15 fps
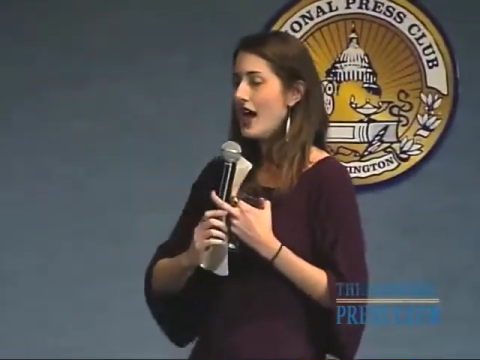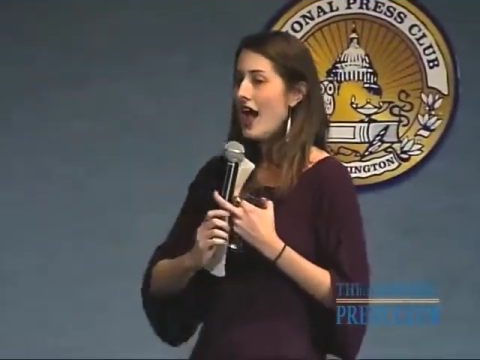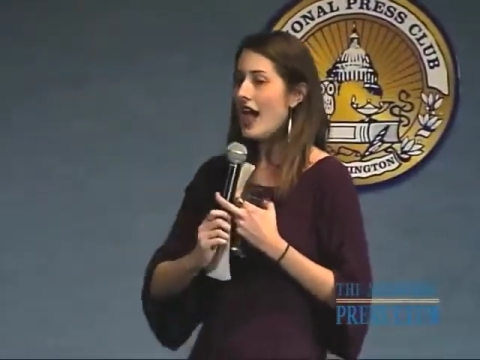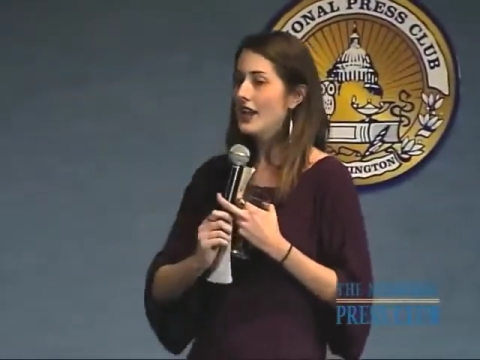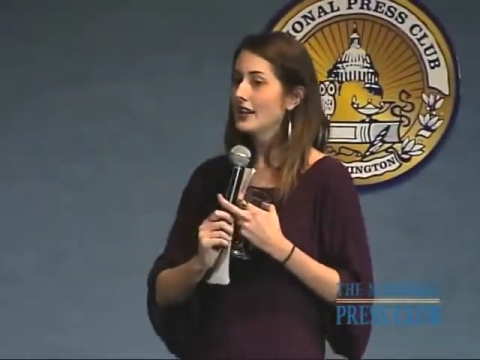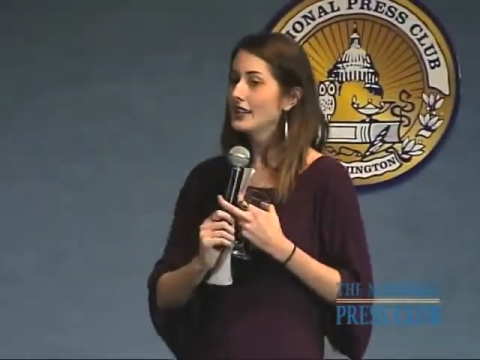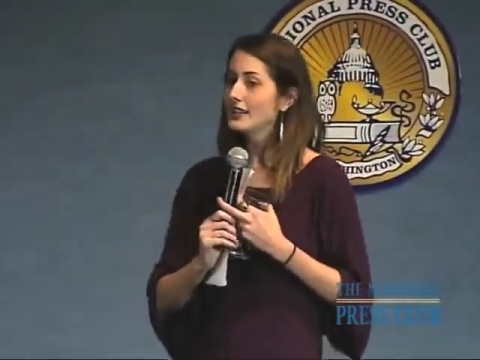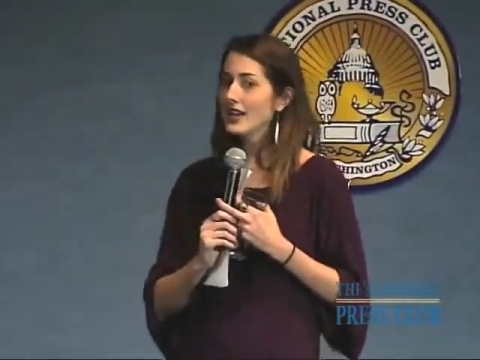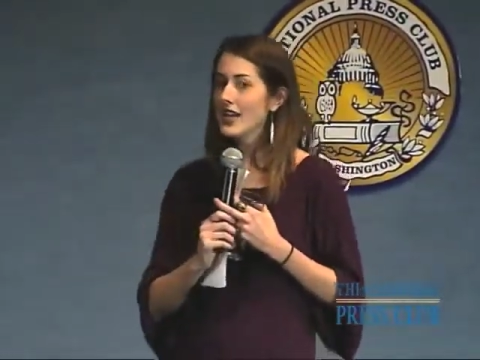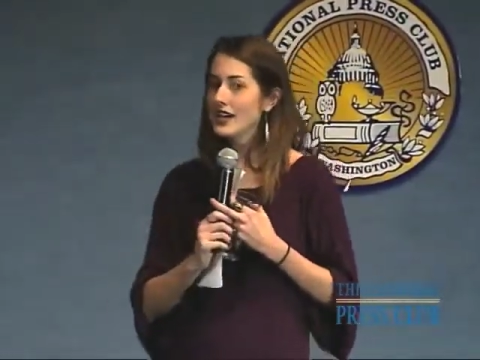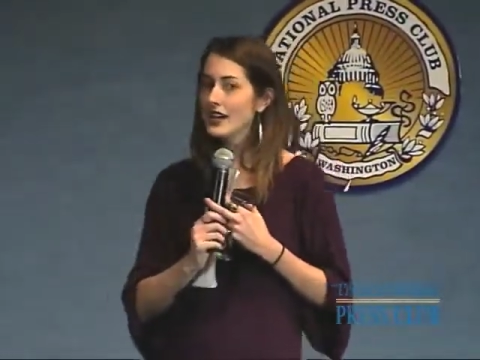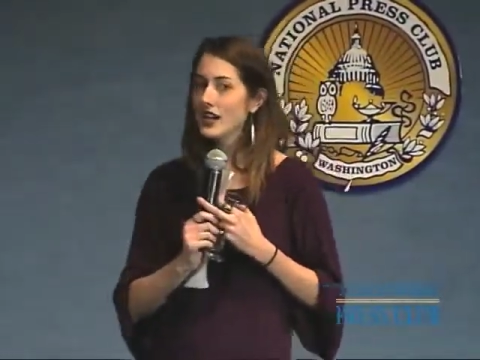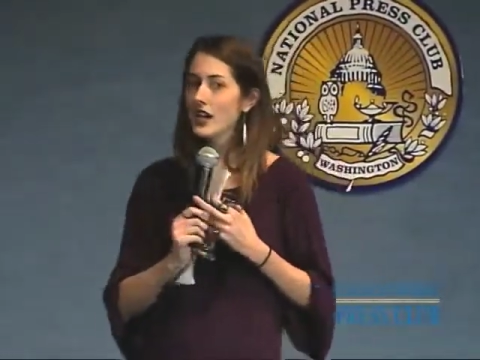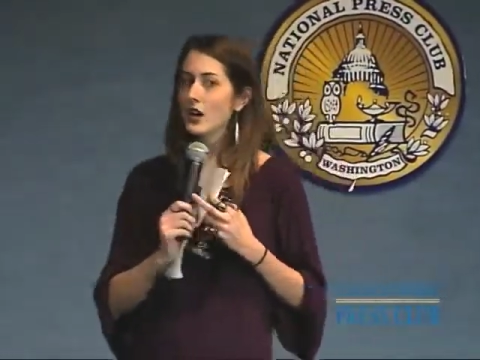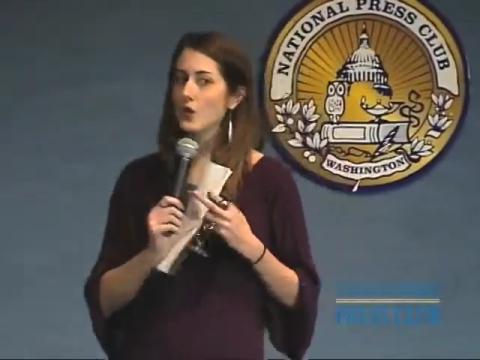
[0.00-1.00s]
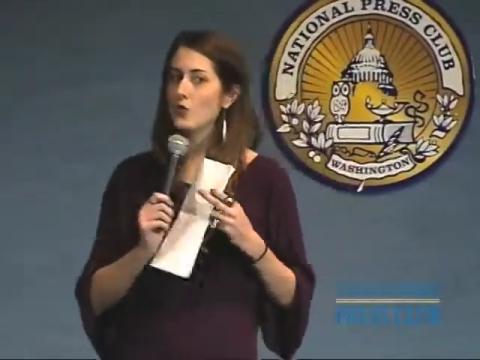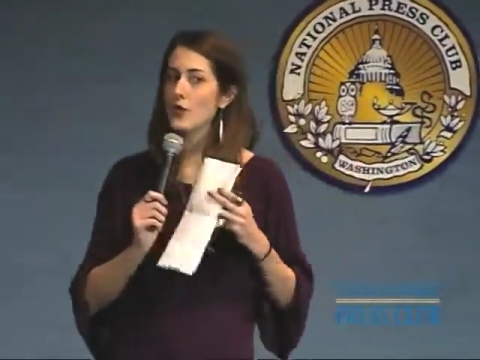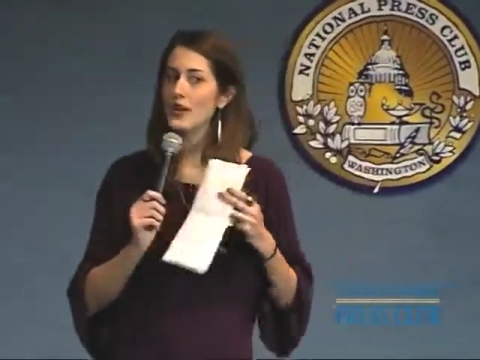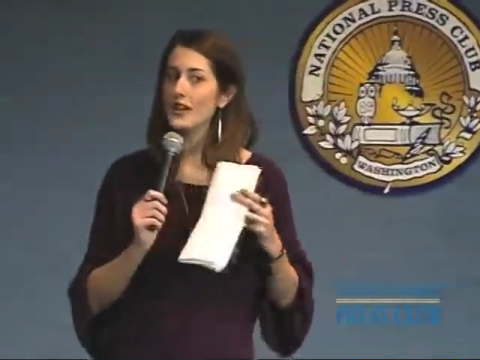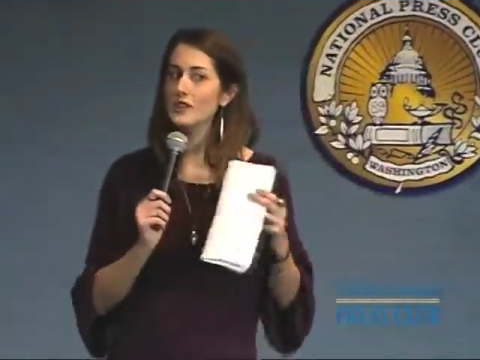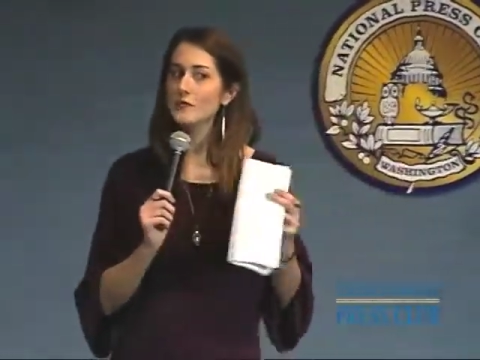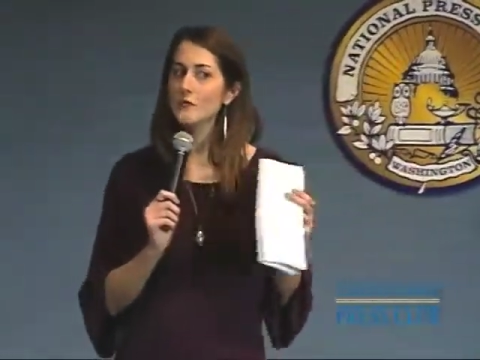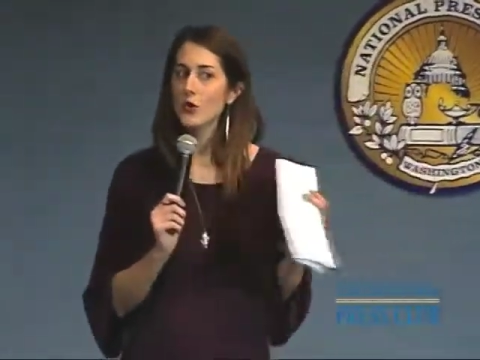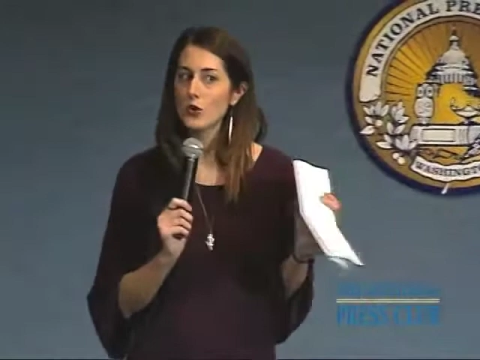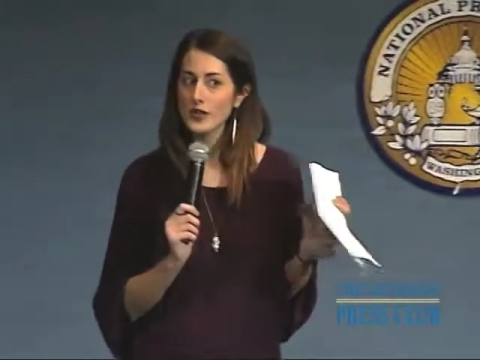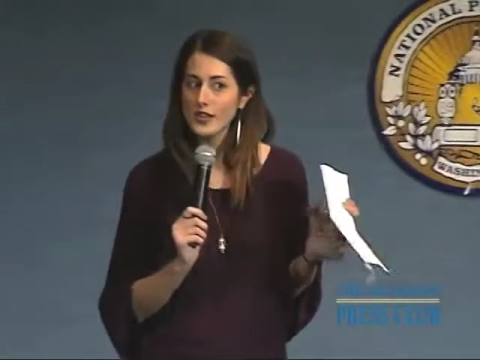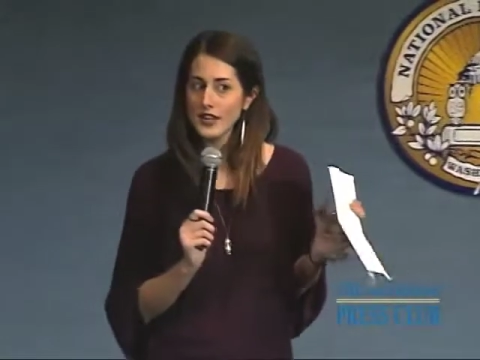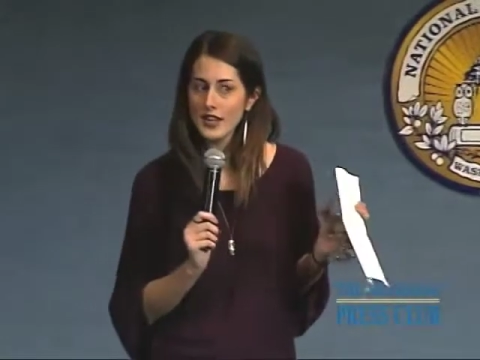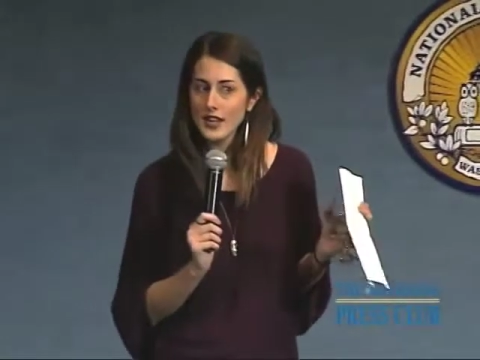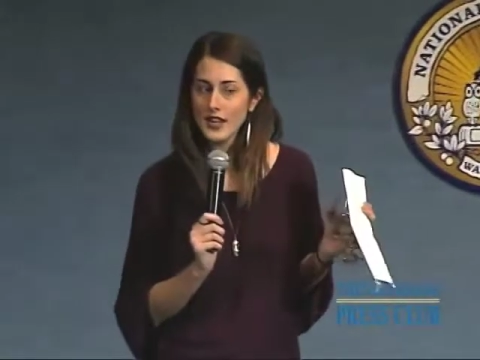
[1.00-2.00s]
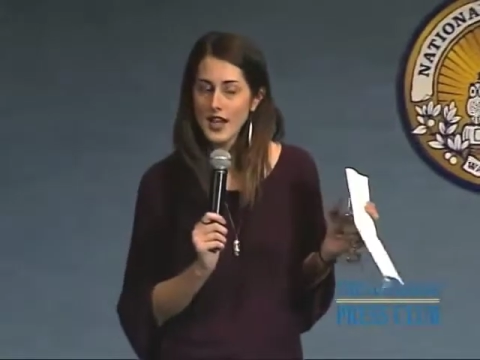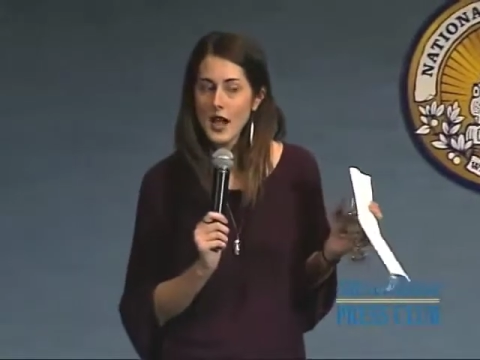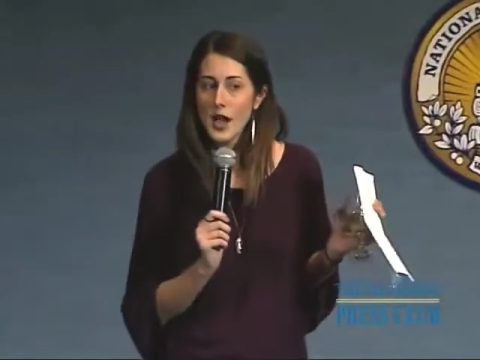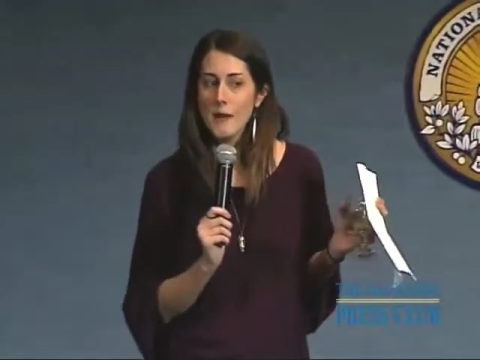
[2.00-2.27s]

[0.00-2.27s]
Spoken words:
And in Atlanta, winning the morning